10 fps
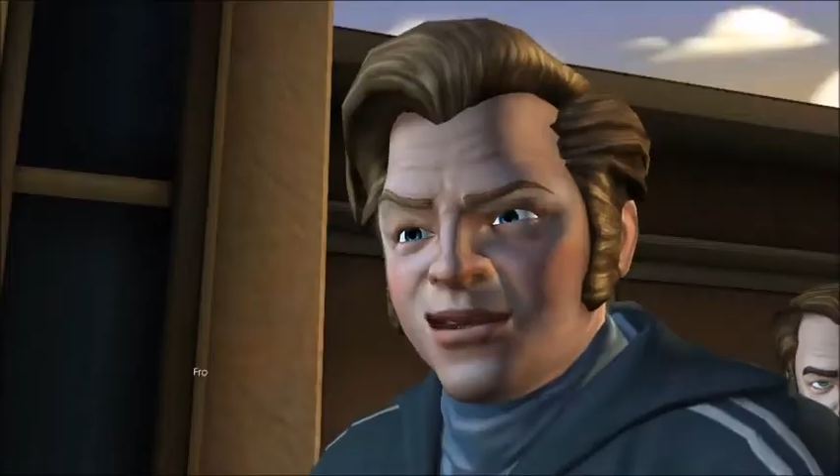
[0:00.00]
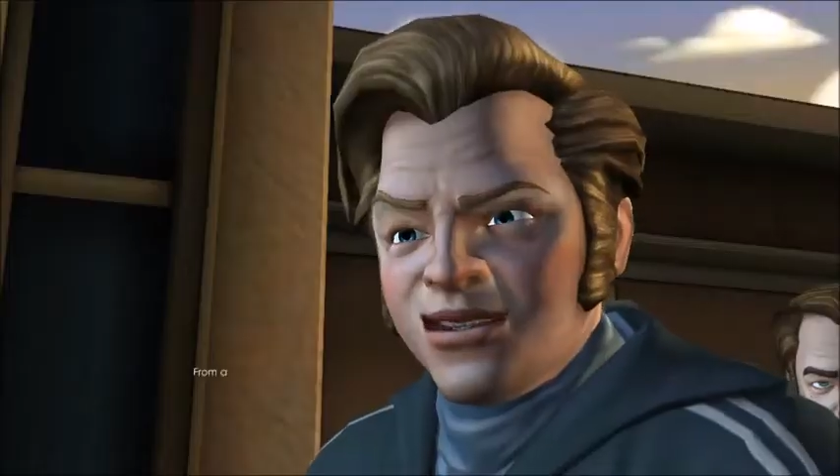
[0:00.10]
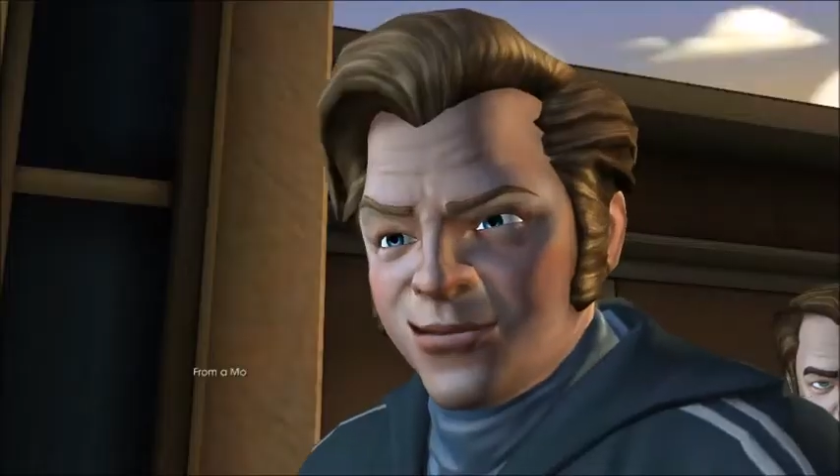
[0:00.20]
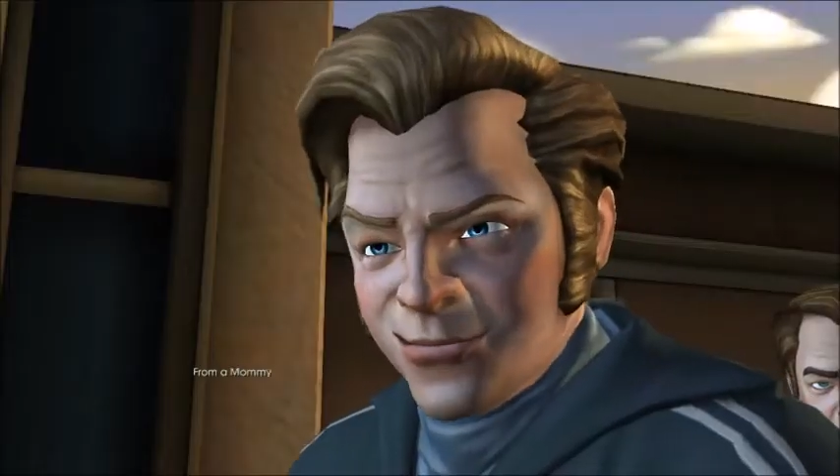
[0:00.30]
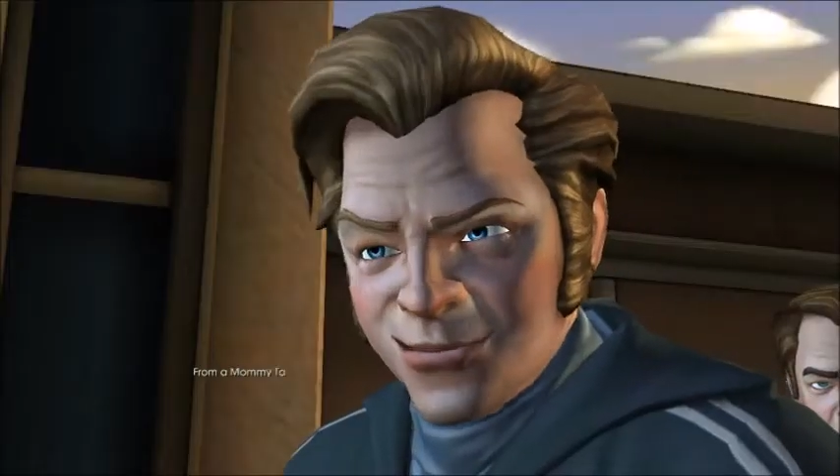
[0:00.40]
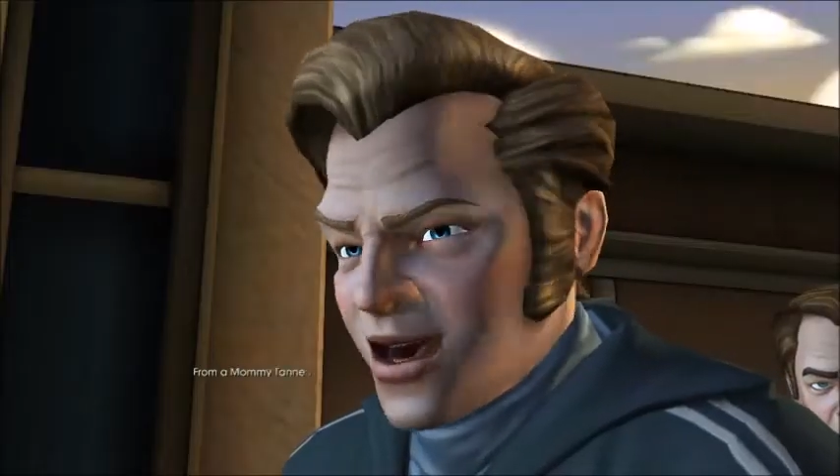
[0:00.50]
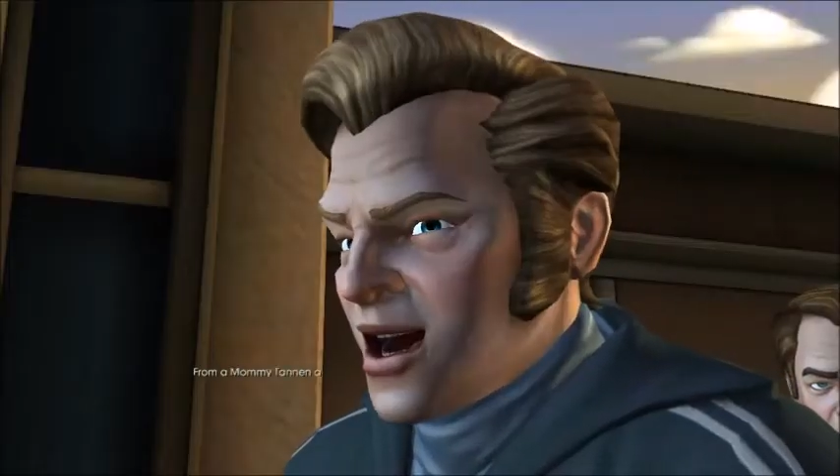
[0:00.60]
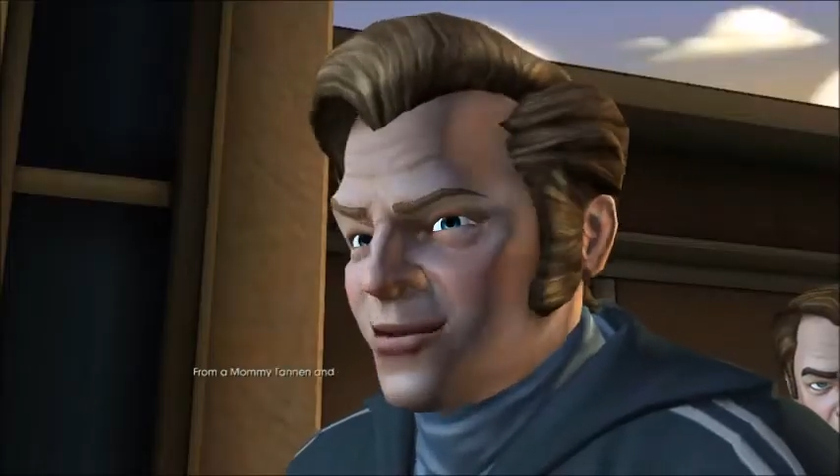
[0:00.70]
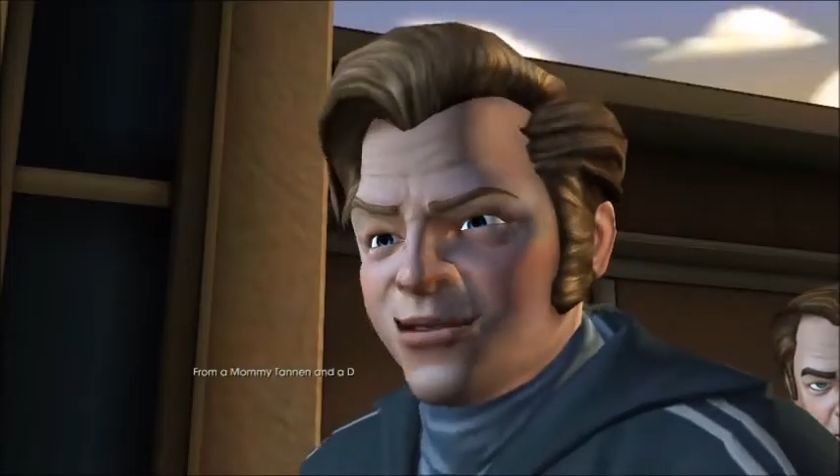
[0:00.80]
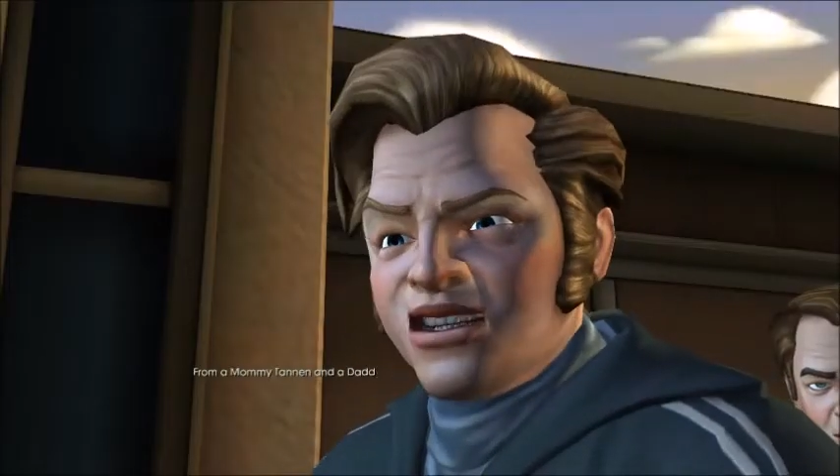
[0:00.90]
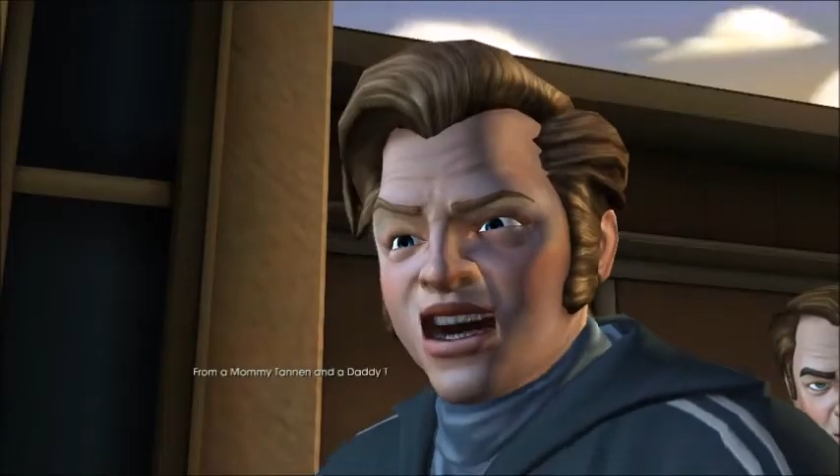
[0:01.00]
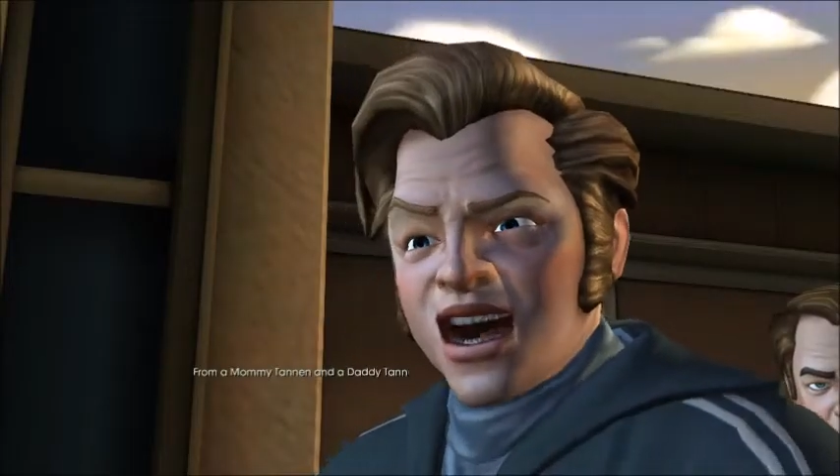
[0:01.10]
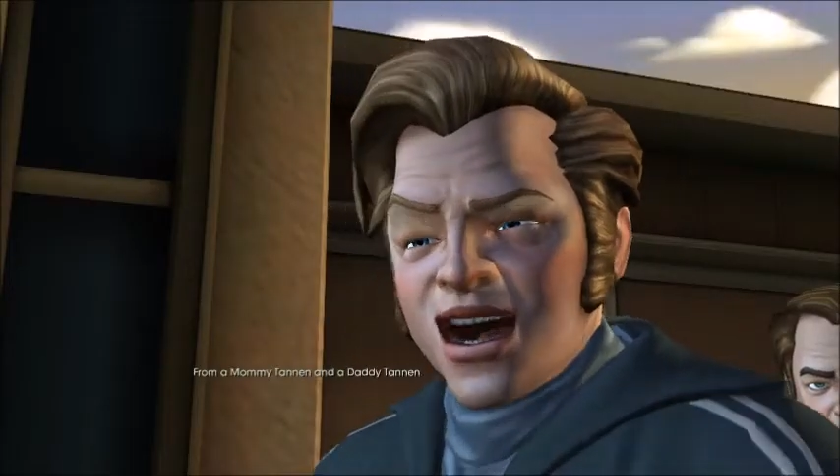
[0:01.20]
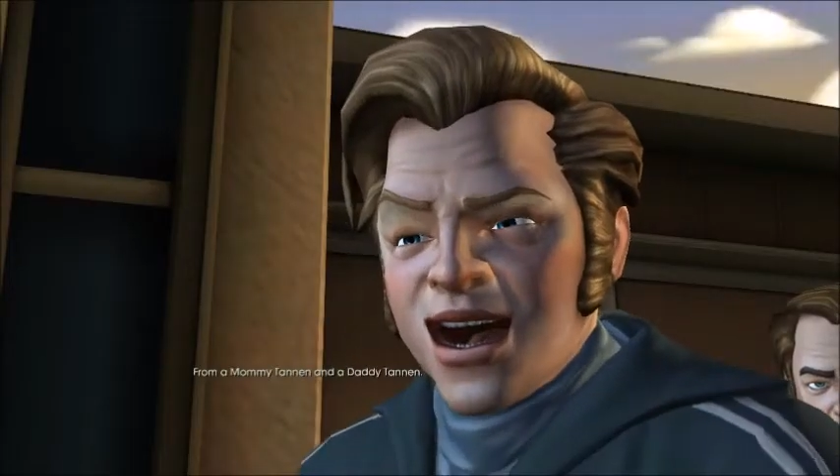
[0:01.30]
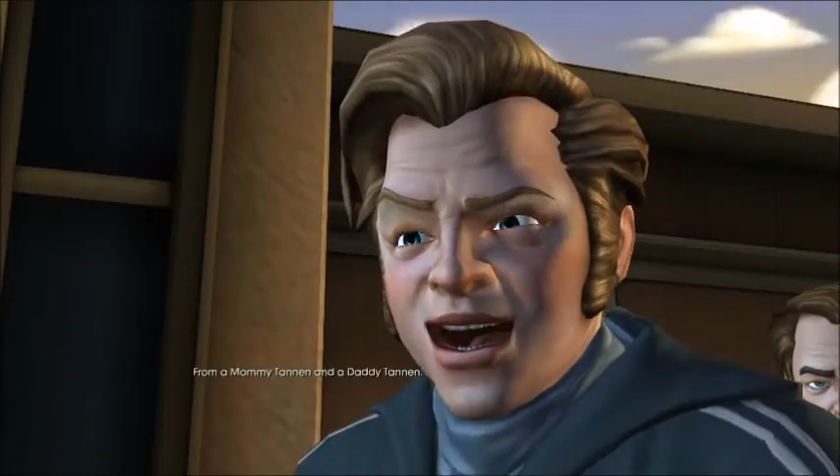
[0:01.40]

From a mommy tannin.